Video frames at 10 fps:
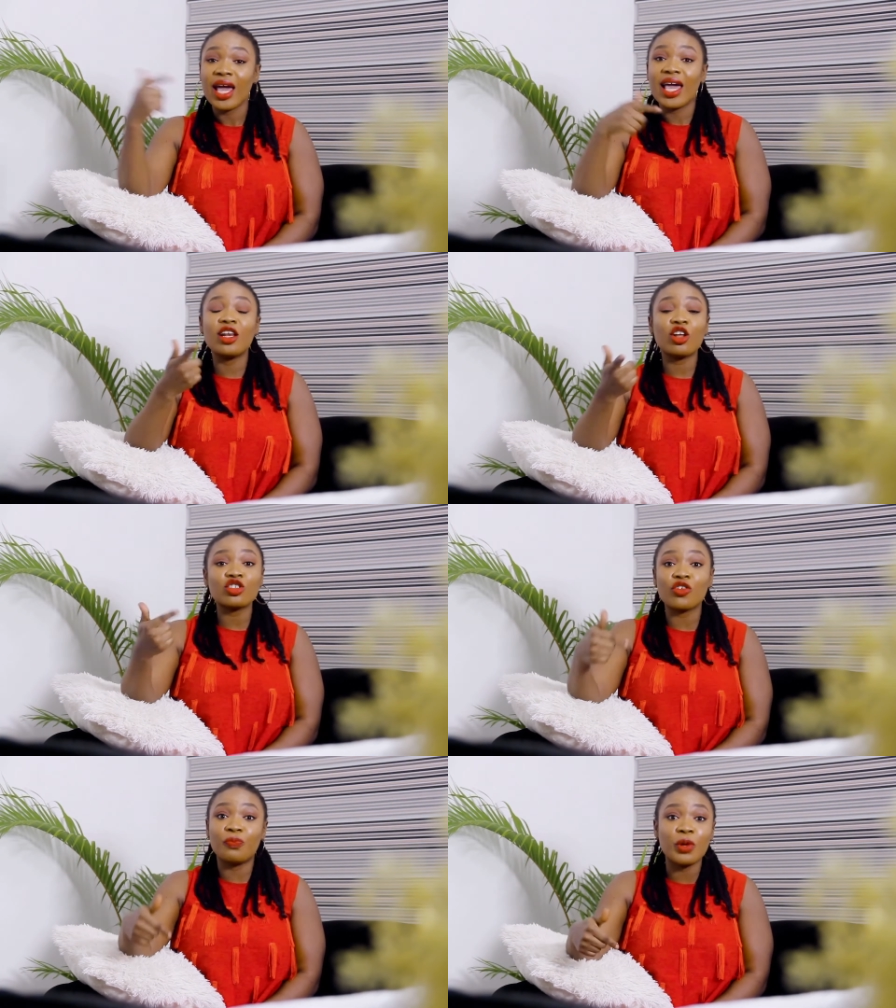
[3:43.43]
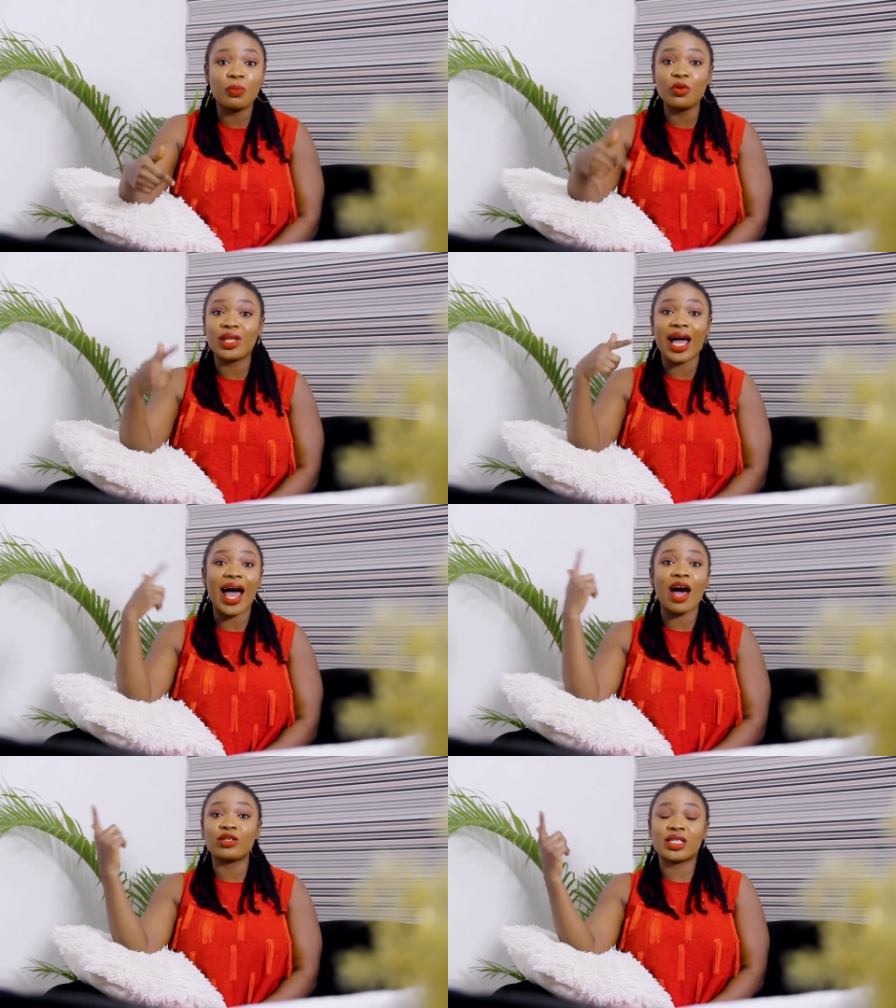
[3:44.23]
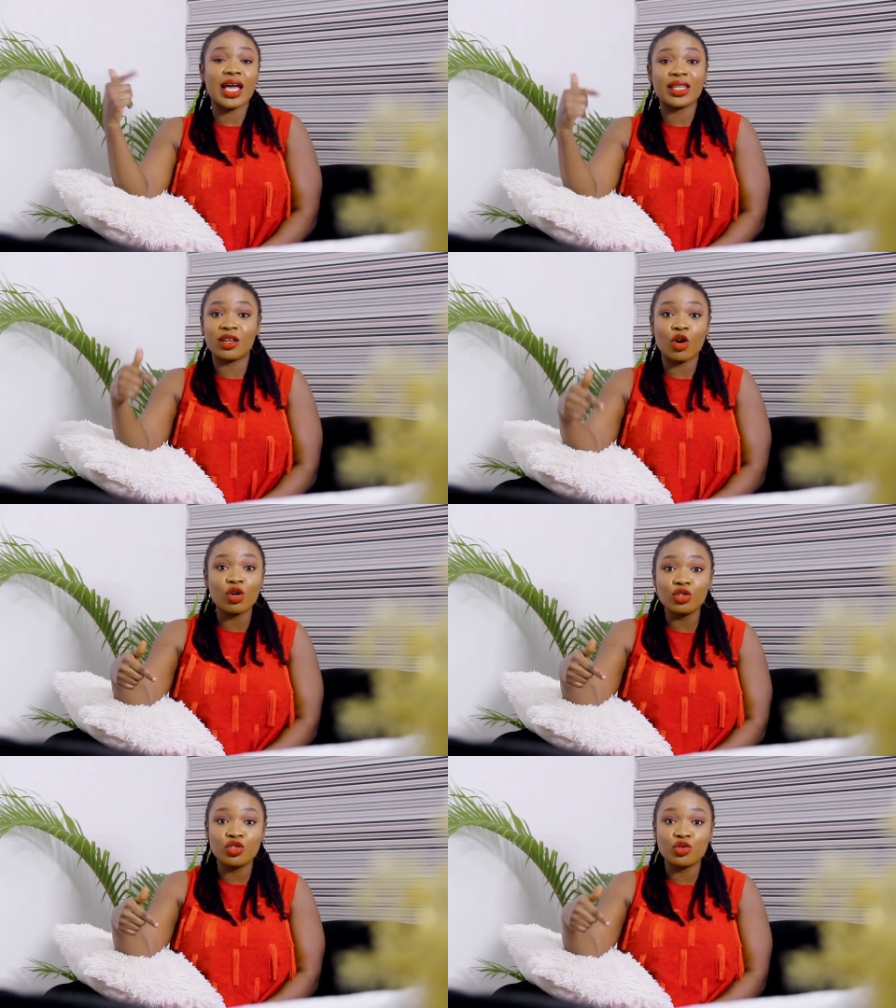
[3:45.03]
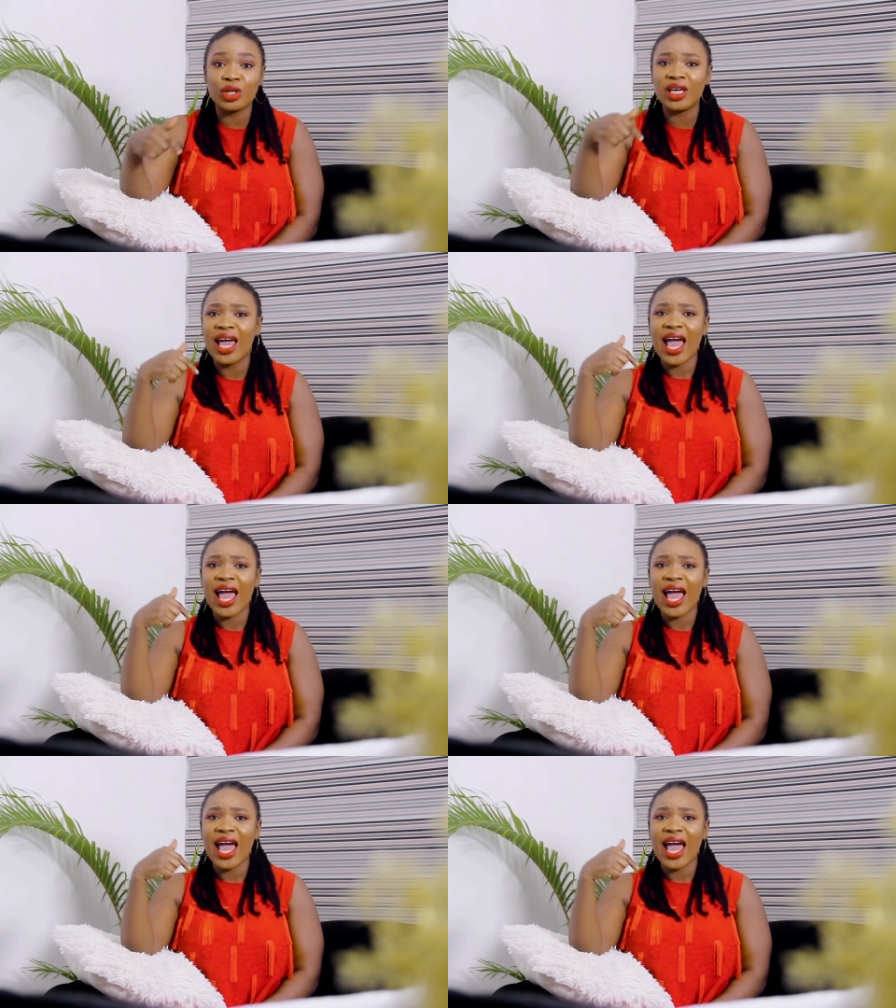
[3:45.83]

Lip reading: A lot of people that are outside the country